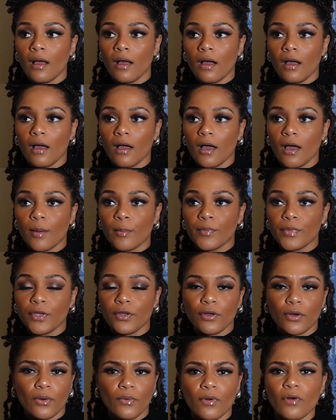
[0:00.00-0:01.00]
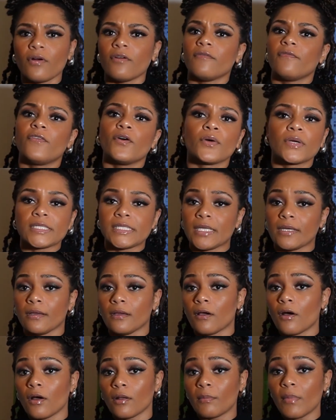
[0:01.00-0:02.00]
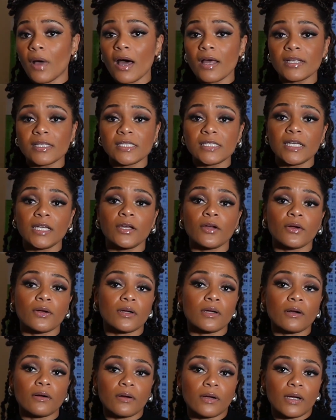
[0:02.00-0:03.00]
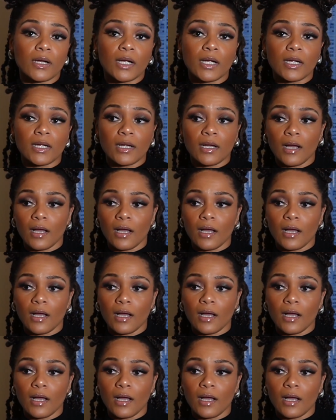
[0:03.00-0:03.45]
um, you know, are focusing on modesty or, or